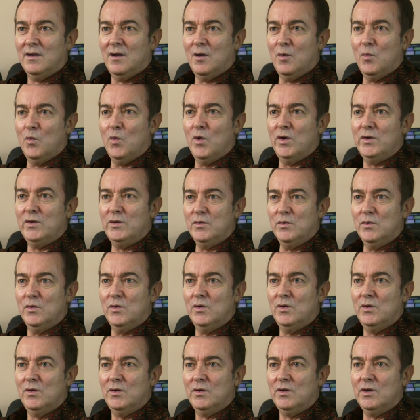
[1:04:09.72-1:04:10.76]
on what
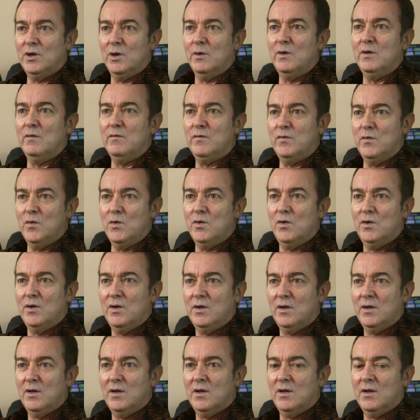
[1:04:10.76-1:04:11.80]
you're going for
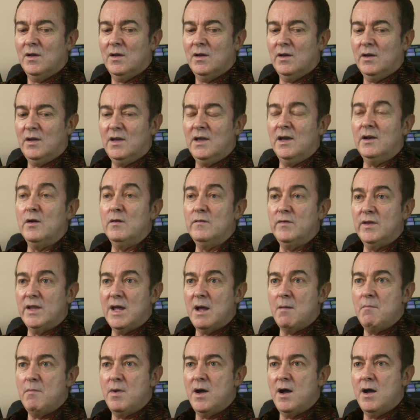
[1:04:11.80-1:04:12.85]
get over
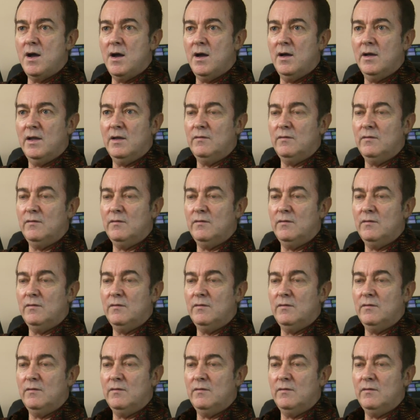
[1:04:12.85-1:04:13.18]
that bar.